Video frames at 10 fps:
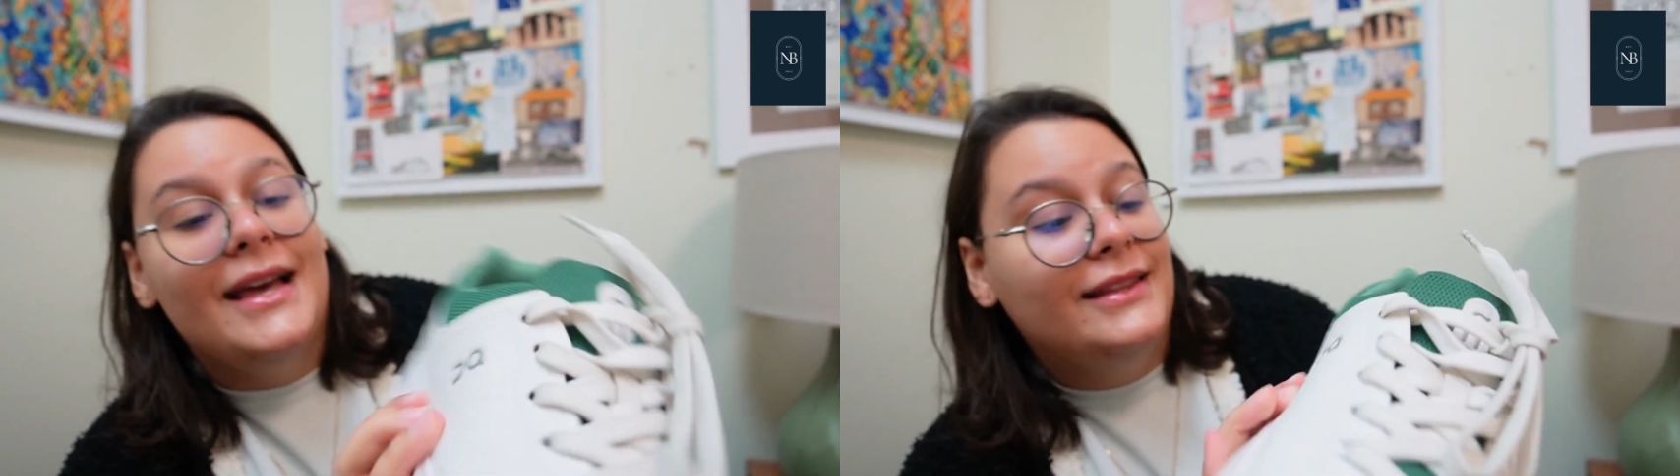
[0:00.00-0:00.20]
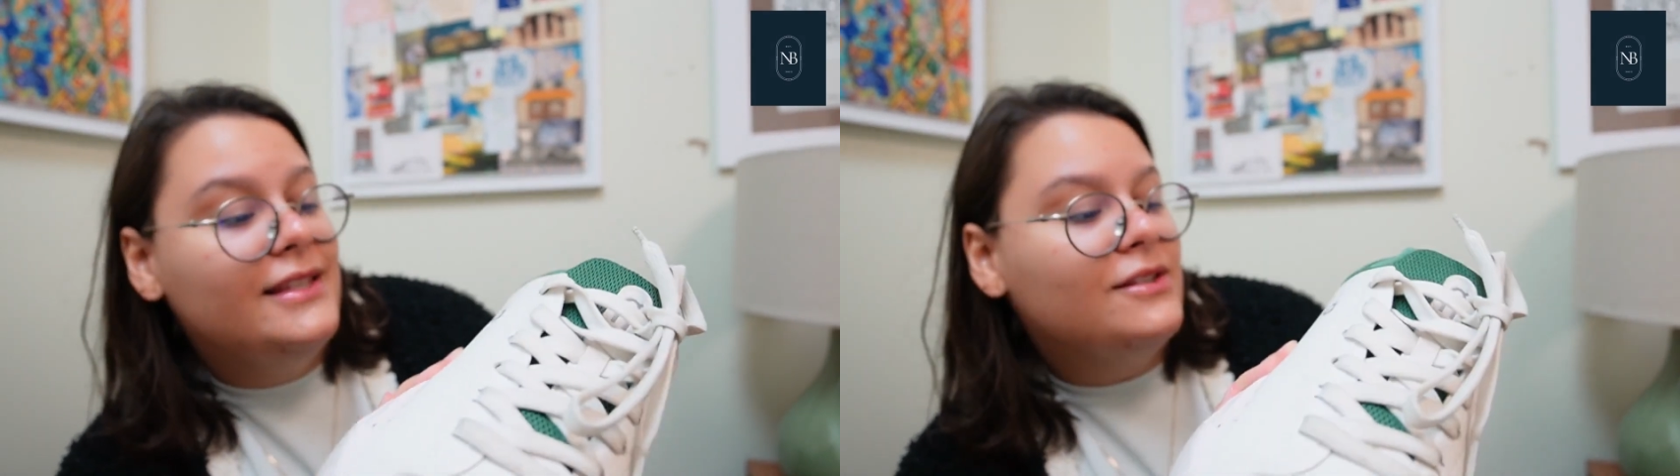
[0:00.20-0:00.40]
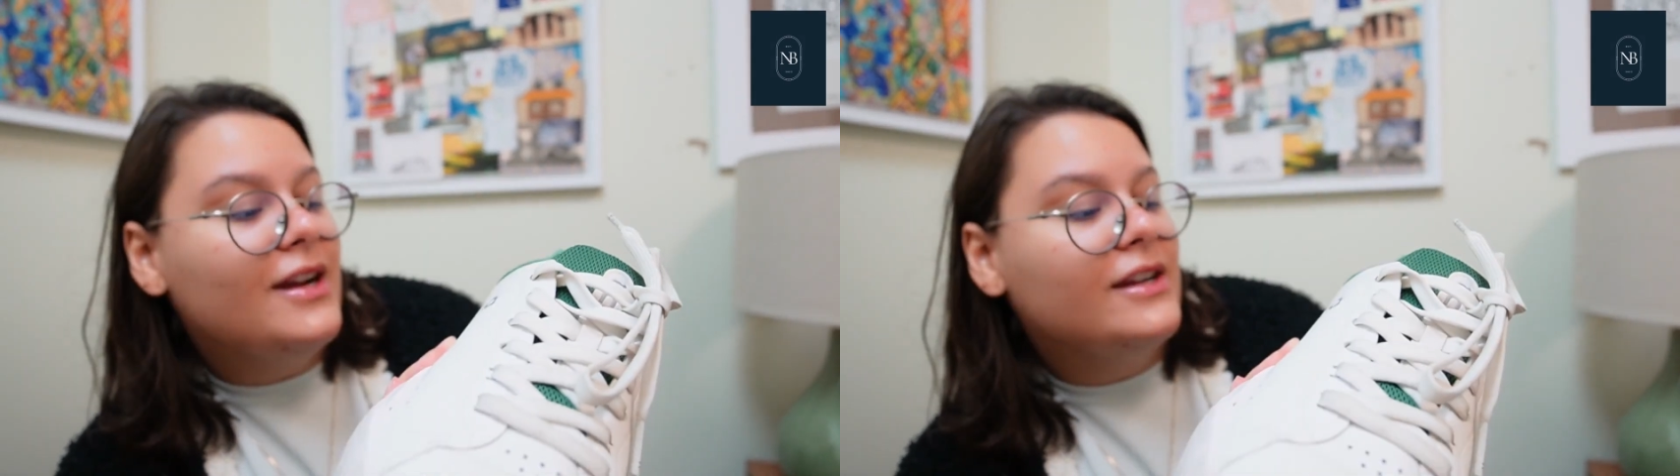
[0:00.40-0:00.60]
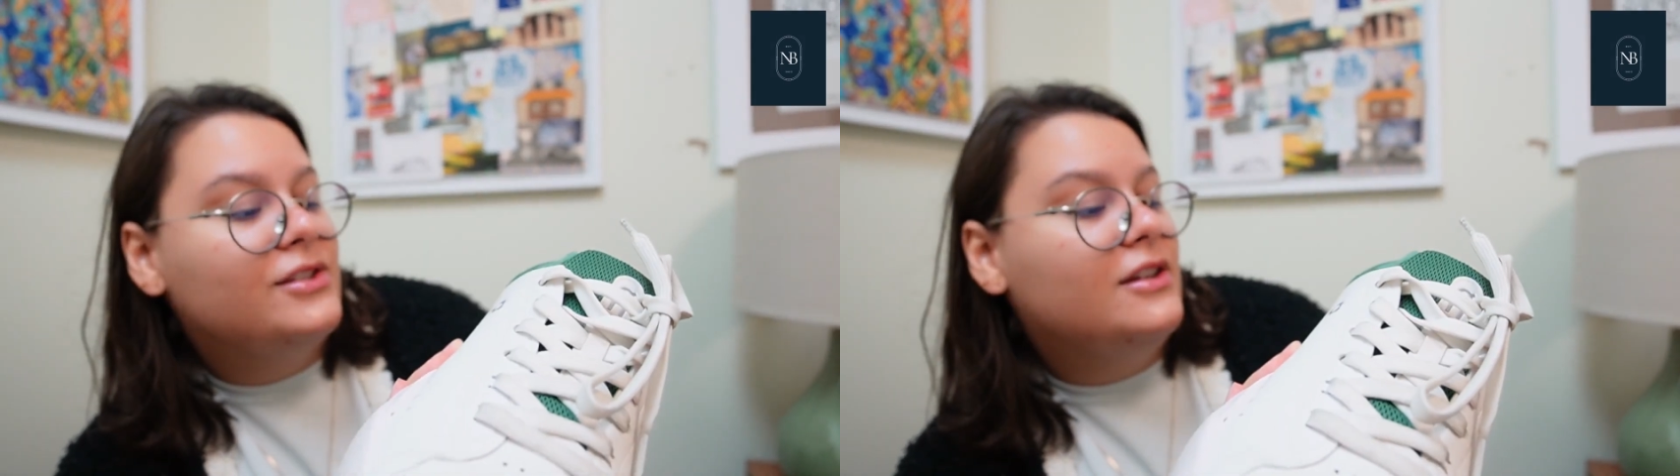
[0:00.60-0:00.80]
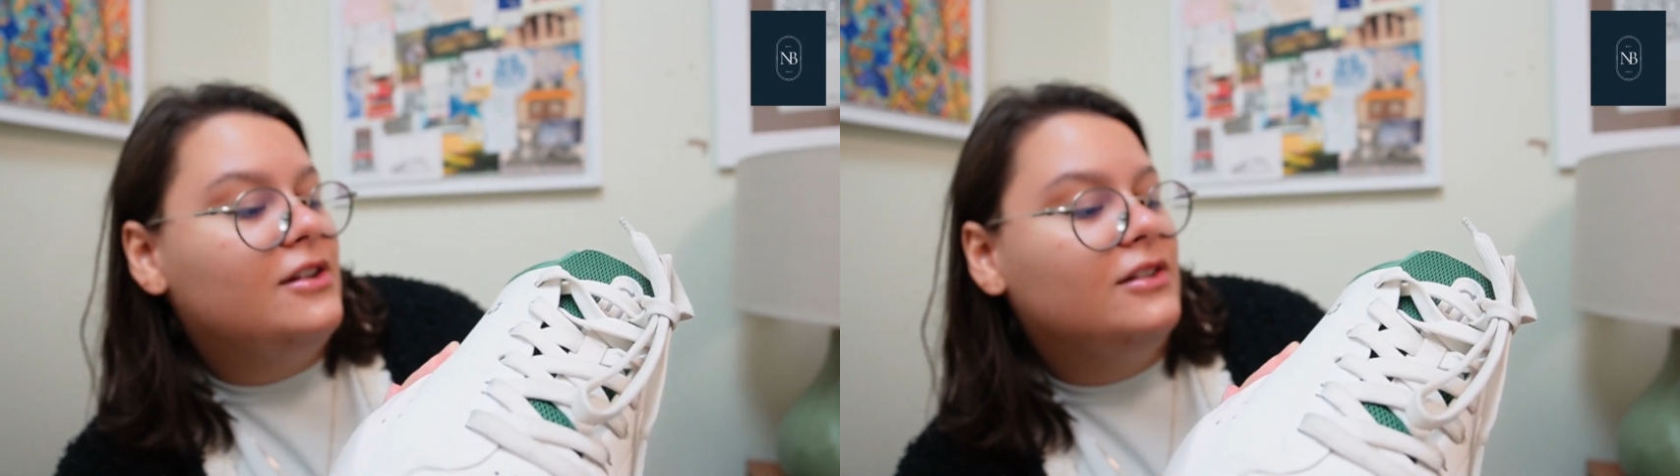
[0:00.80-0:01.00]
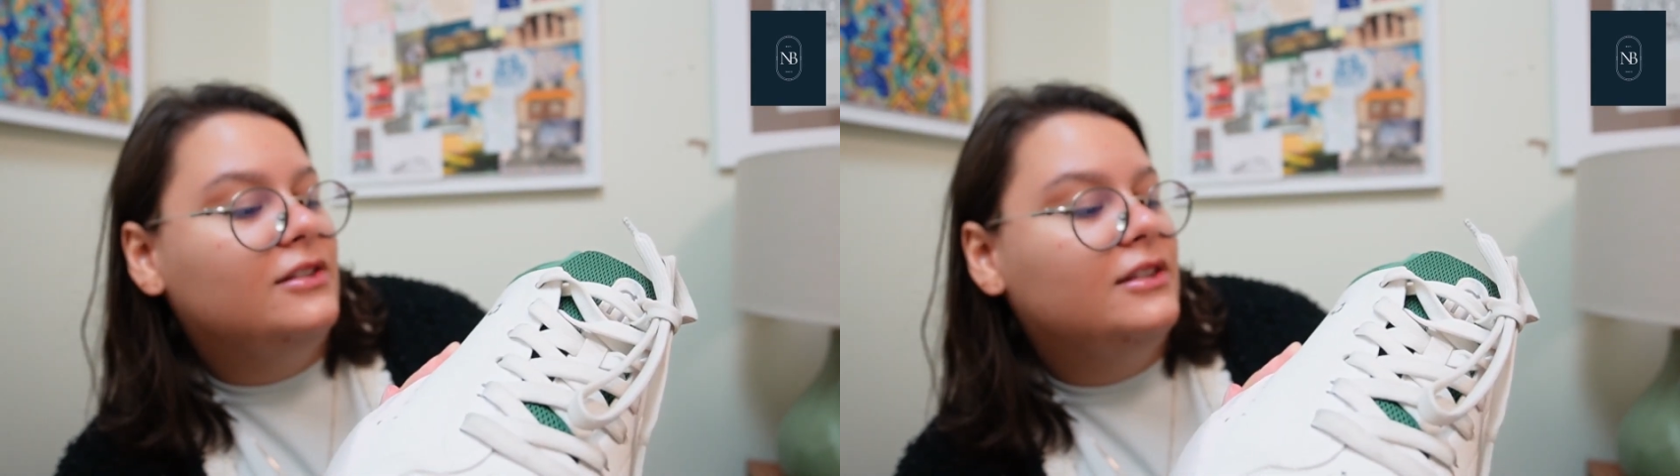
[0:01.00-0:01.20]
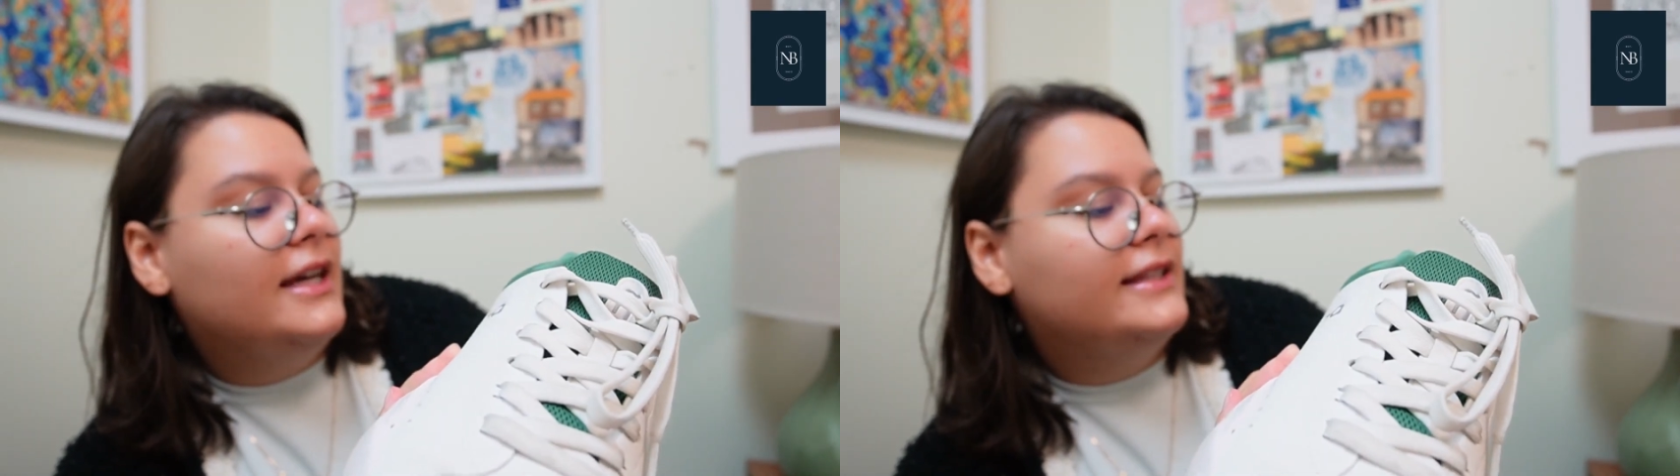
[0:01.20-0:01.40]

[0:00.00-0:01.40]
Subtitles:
And these are actually called,